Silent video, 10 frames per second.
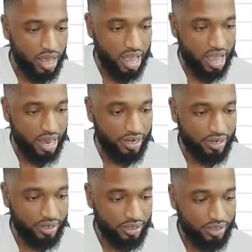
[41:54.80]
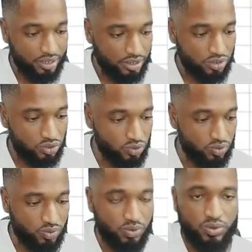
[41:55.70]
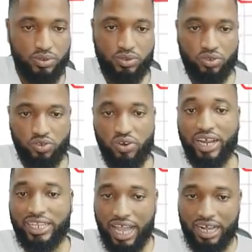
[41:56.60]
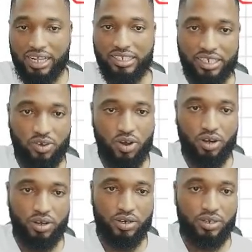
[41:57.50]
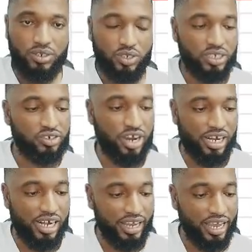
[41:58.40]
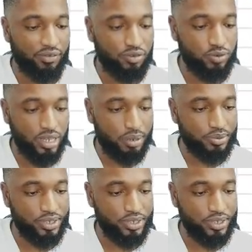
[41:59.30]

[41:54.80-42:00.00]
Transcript: and 2. 2 rectangles in all. So it's really like you have 2 times